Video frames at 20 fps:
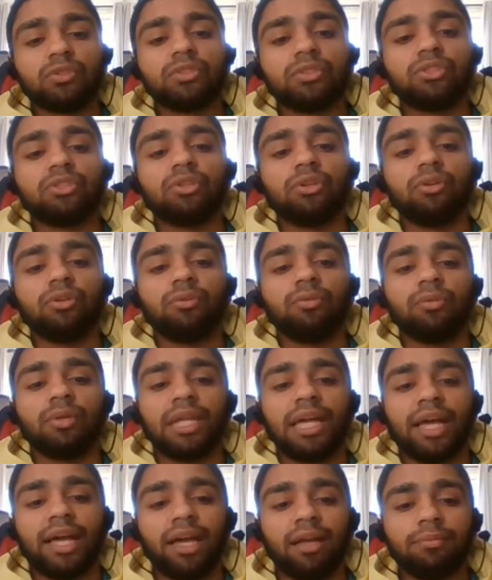So what
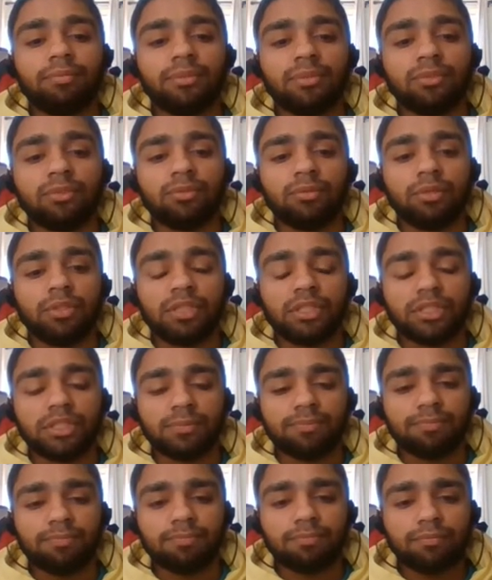happened was